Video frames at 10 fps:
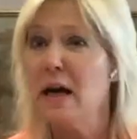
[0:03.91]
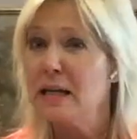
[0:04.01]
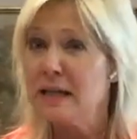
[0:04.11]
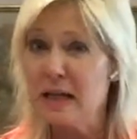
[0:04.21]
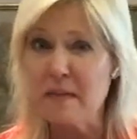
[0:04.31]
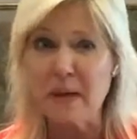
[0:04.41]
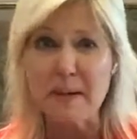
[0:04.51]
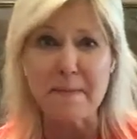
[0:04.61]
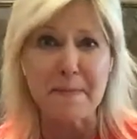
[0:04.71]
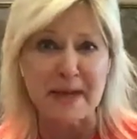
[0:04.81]
sending my
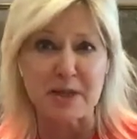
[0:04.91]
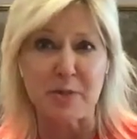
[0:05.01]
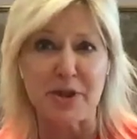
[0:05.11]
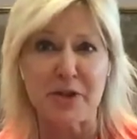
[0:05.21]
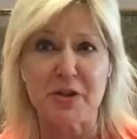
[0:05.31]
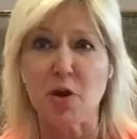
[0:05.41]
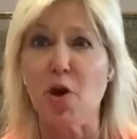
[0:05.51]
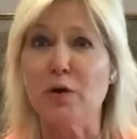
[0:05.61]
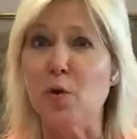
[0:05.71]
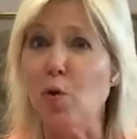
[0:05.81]
best wishes to
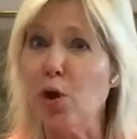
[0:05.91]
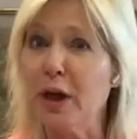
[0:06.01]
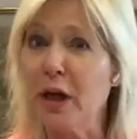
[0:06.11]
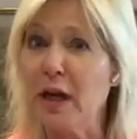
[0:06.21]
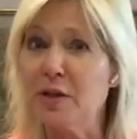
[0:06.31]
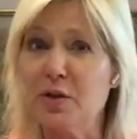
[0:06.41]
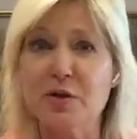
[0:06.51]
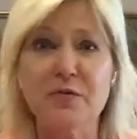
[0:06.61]
all the organizers,